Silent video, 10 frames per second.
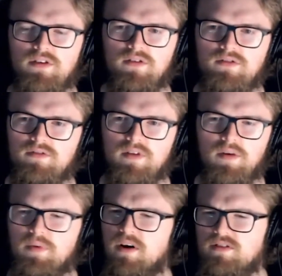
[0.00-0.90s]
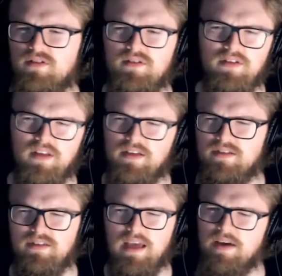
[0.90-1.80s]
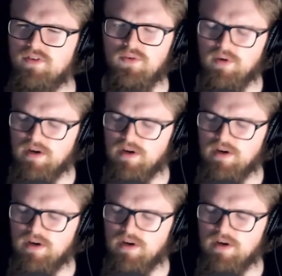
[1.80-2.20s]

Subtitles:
2, parts to 7 or